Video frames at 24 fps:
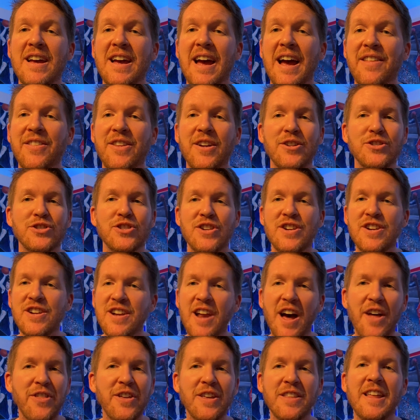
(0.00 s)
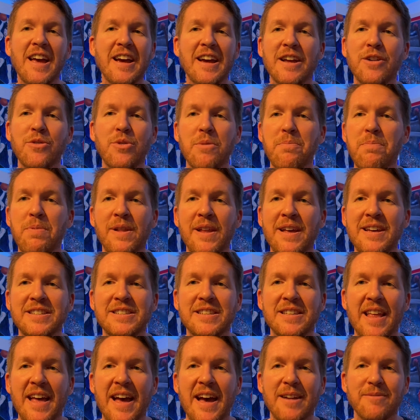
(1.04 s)
And there's nothing that can
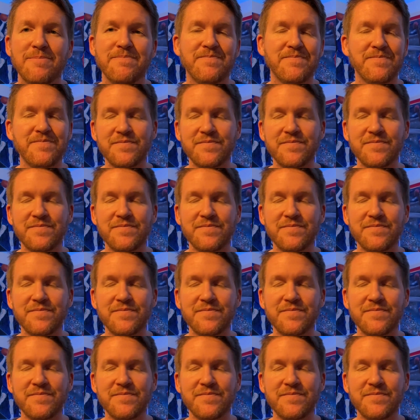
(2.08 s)
replace that.